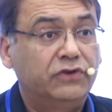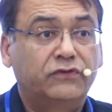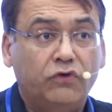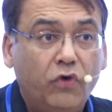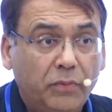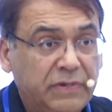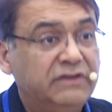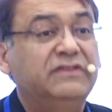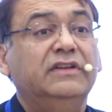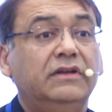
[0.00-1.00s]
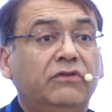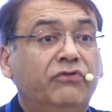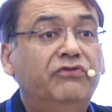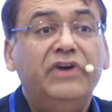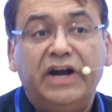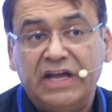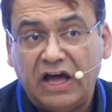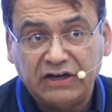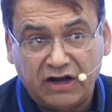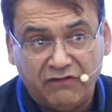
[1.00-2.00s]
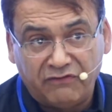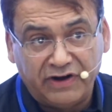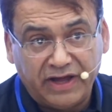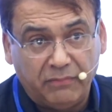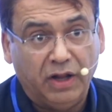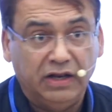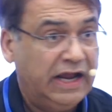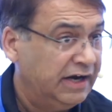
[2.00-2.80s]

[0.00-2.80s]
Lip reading: your scope is very uncomfortable.